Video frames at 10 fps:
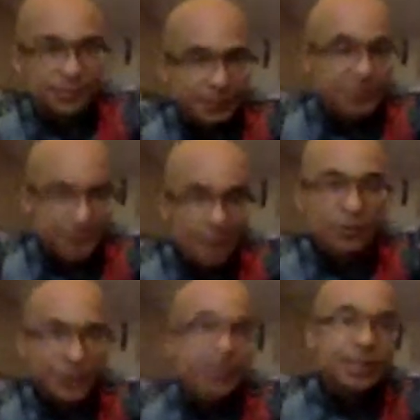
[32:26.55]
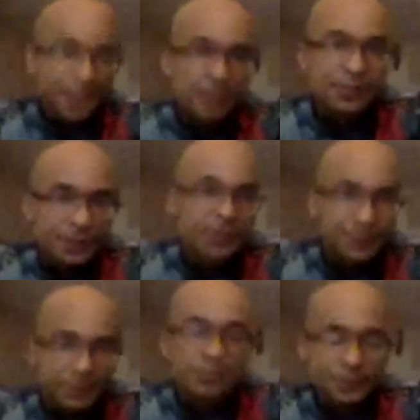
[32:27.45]
It's not where the end
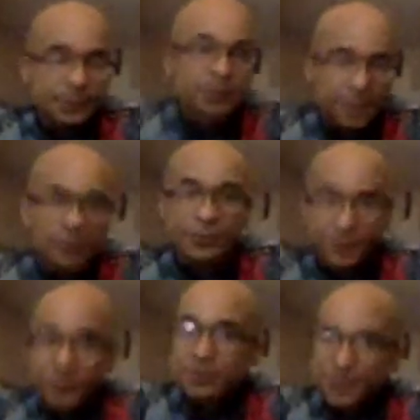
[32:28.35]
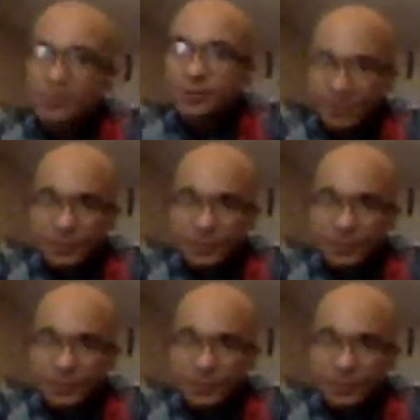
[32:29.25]
of the first